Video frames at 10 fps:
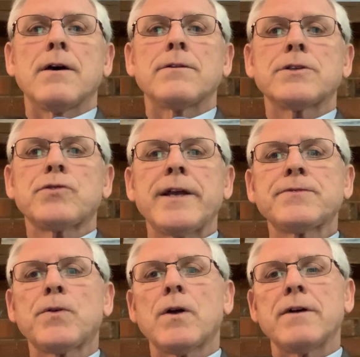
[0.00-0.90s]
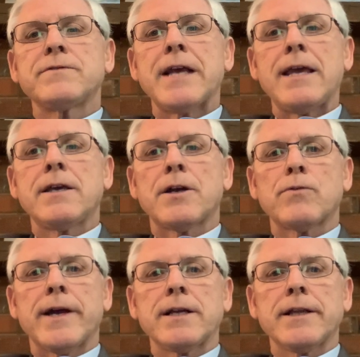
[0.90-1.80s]
The transfer of daycare
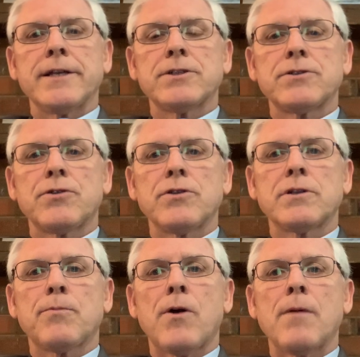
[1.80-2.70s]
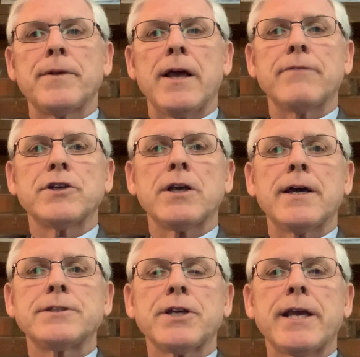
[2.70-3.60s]
regulations to the Department of
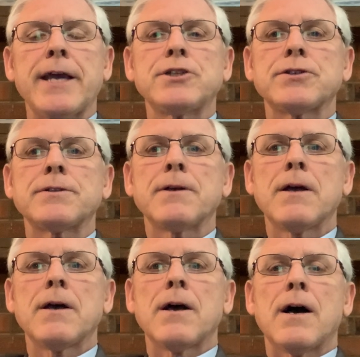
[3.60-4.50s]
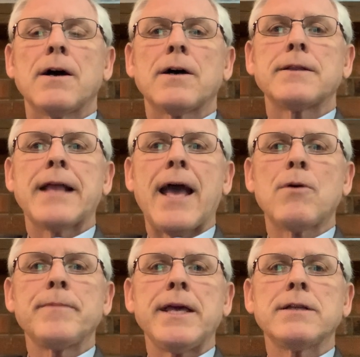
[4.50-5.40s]
Education now
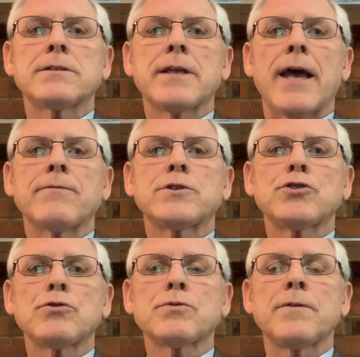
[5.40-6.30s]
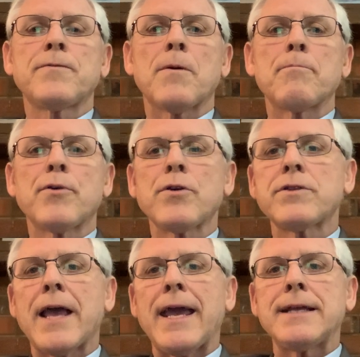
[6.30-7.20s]
means that children from birth
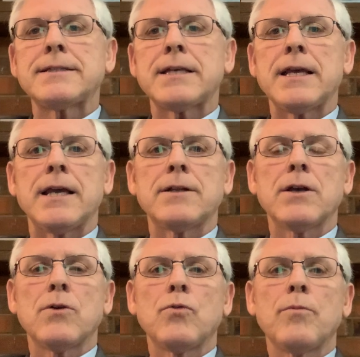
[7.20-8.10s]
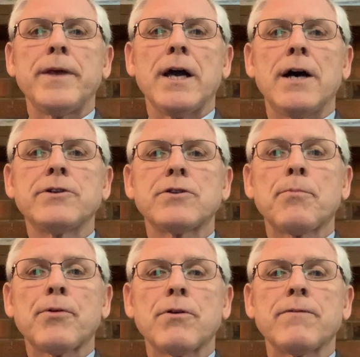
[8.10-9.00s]
to 18 will be under the
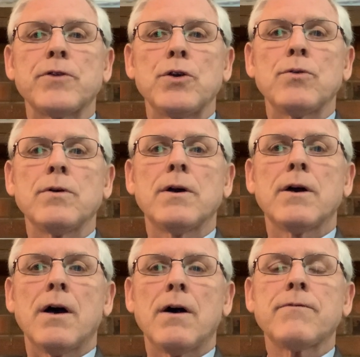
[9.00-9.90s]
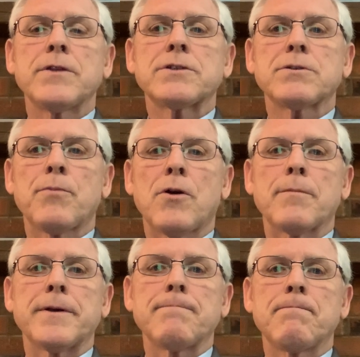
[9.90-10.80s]
purview of this
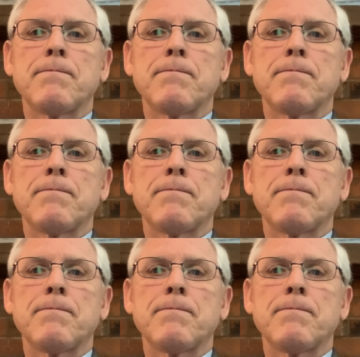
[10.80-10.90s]
department.